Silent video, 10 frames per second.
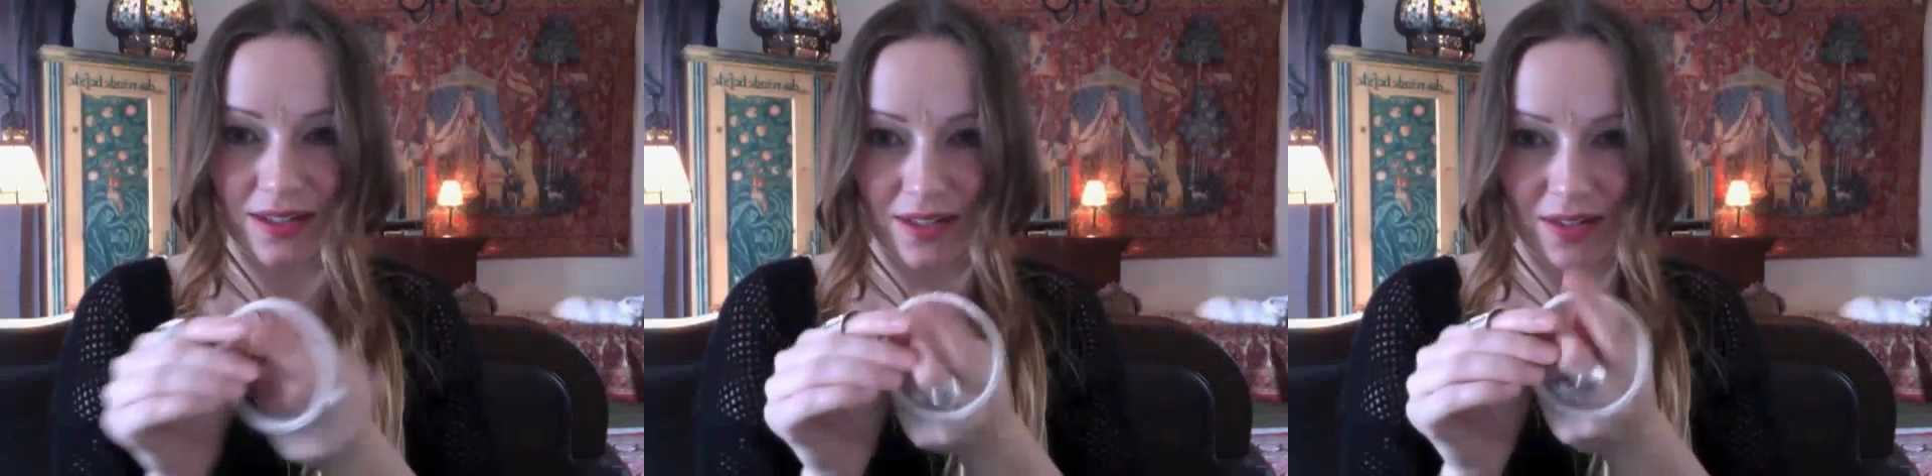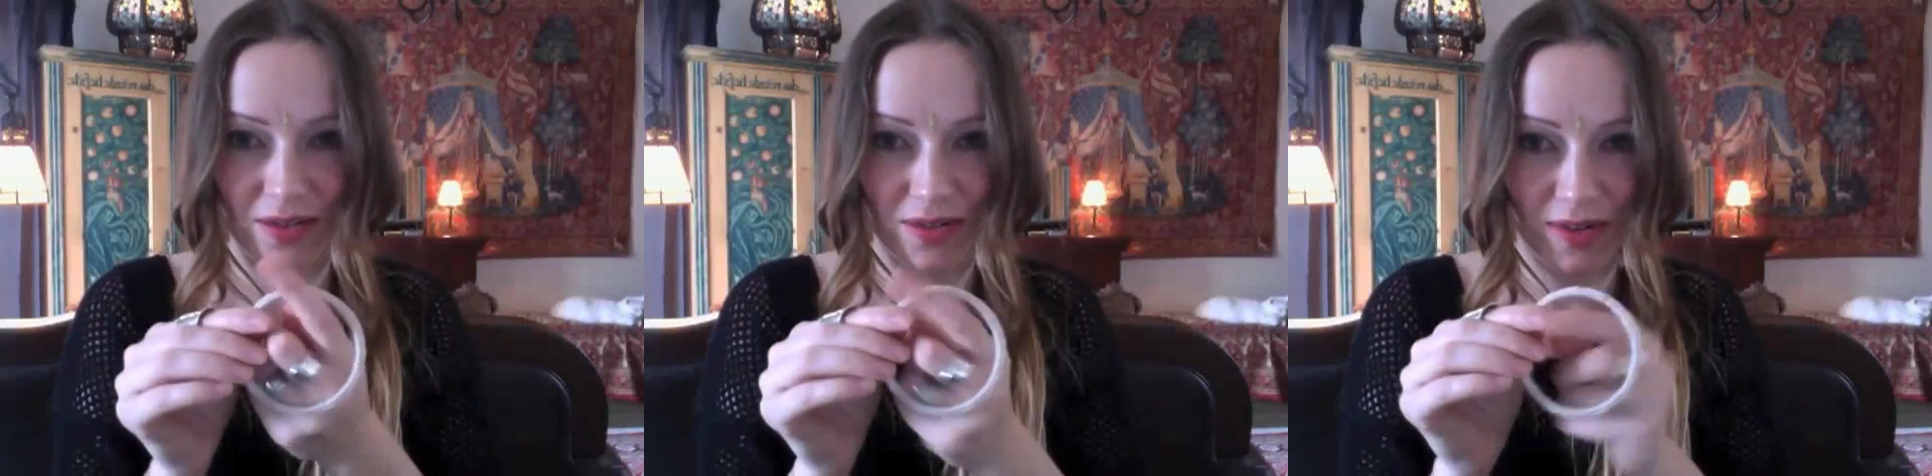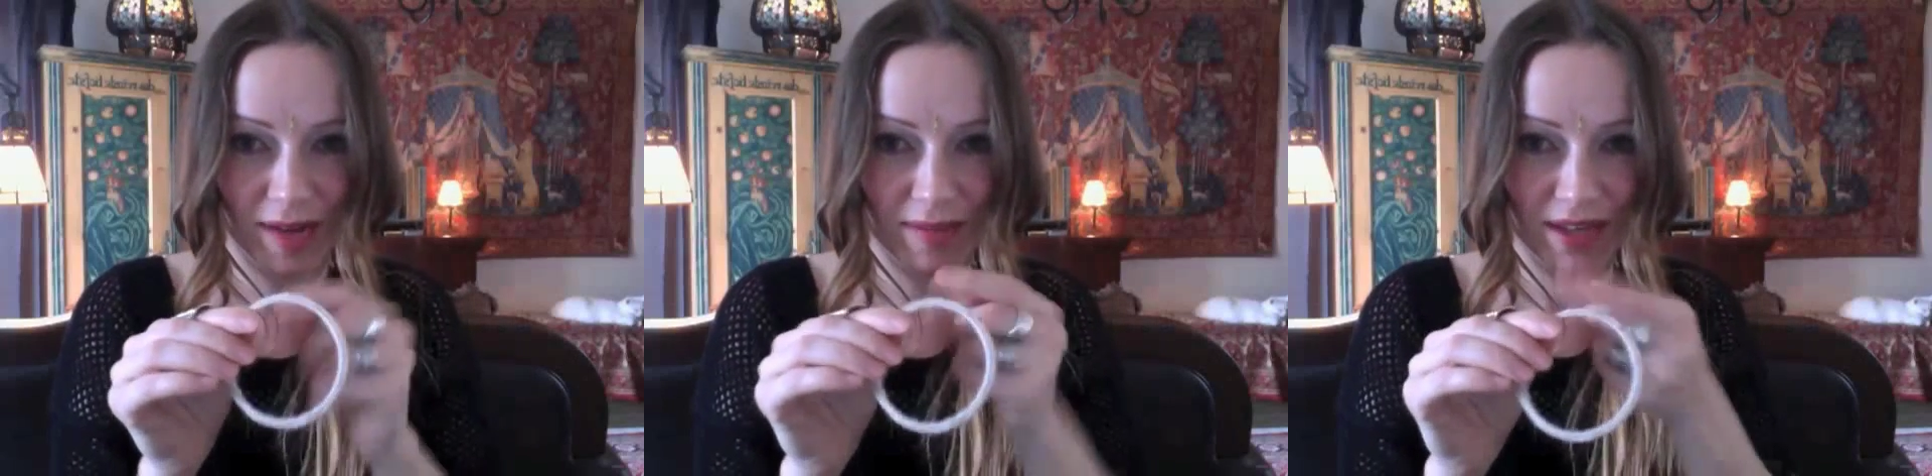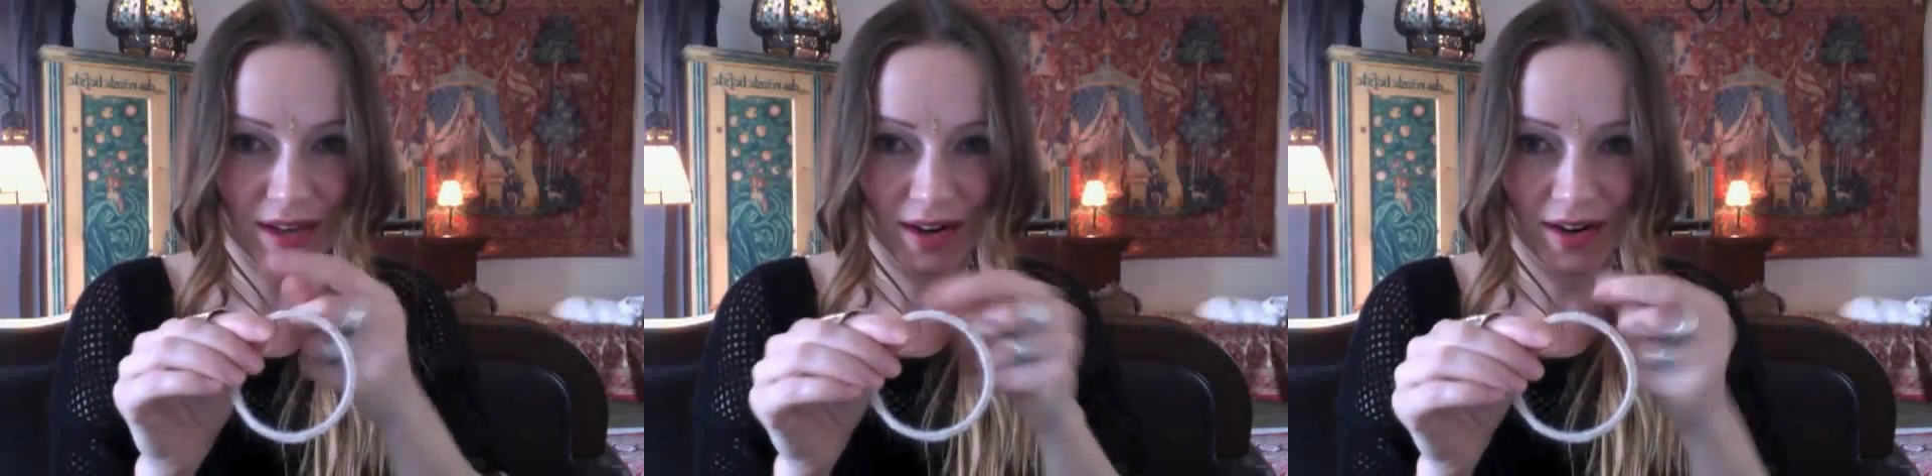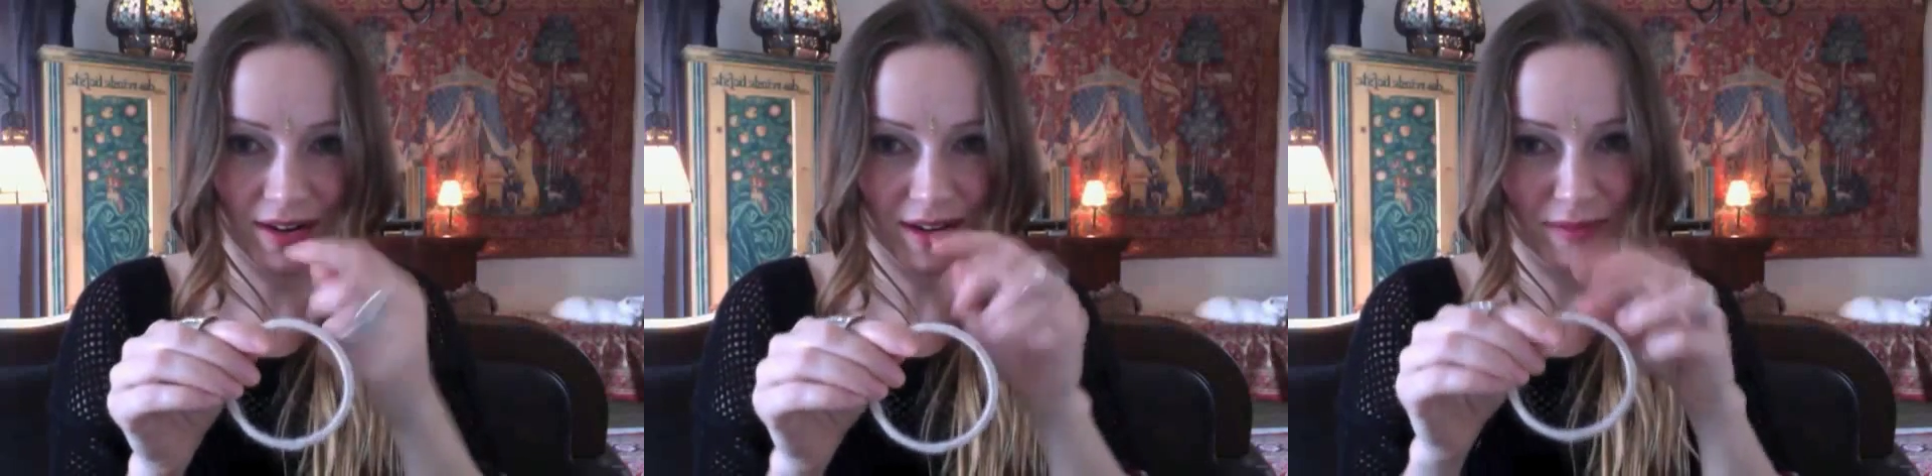You know, you grab the
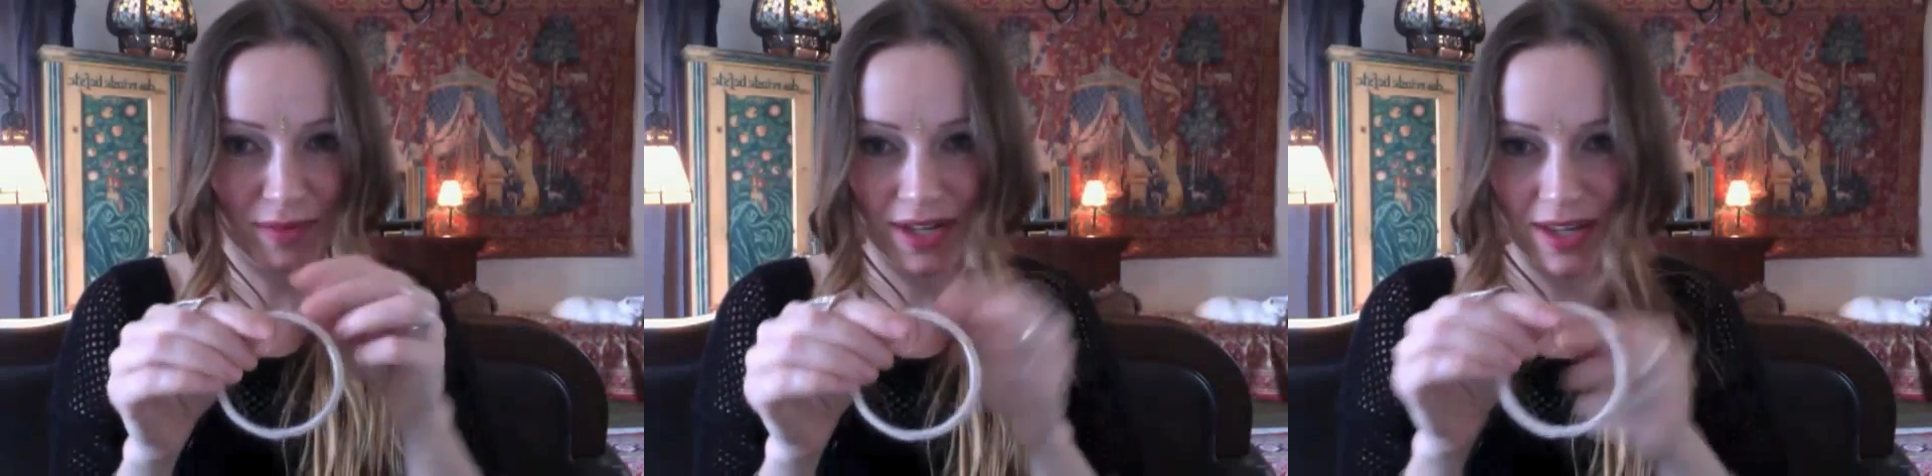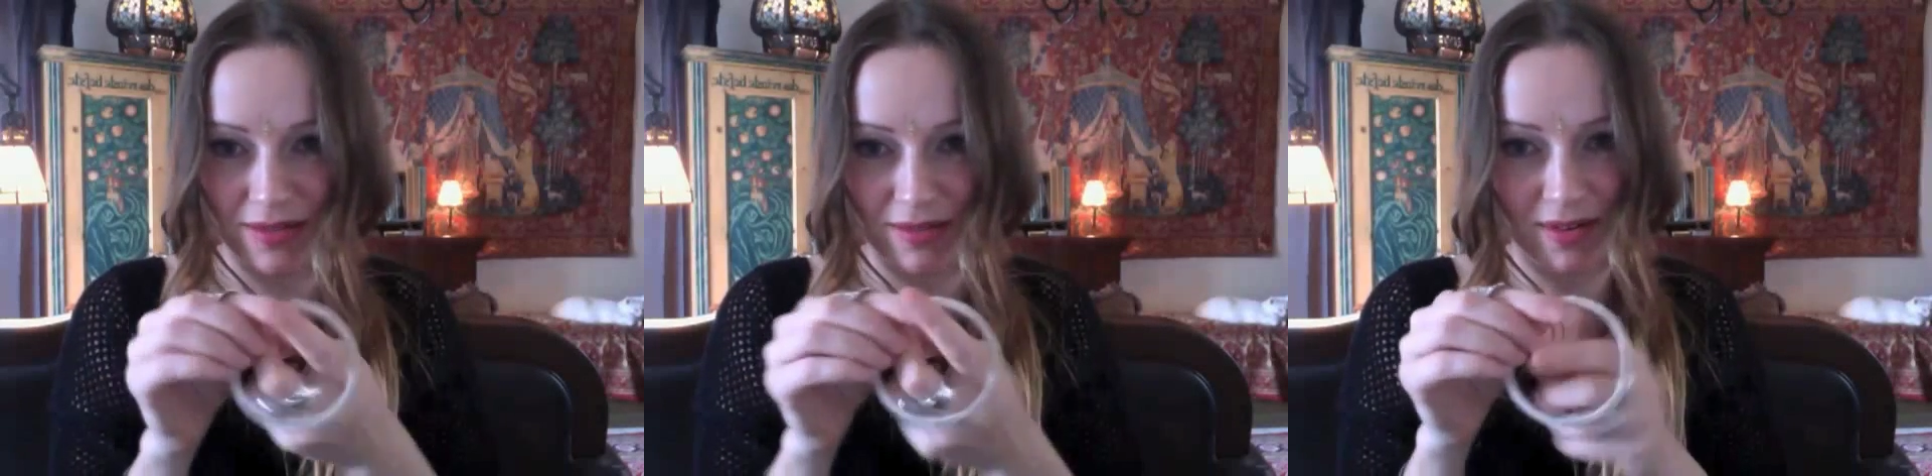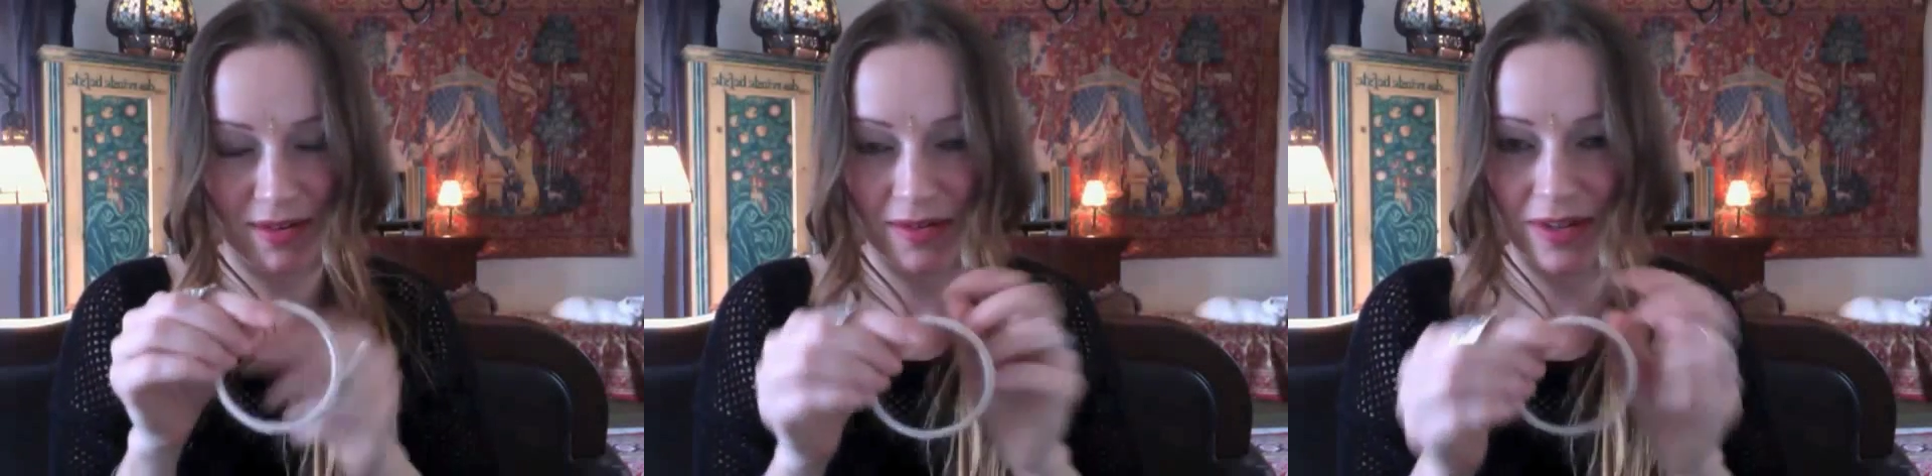yarn and bring it through.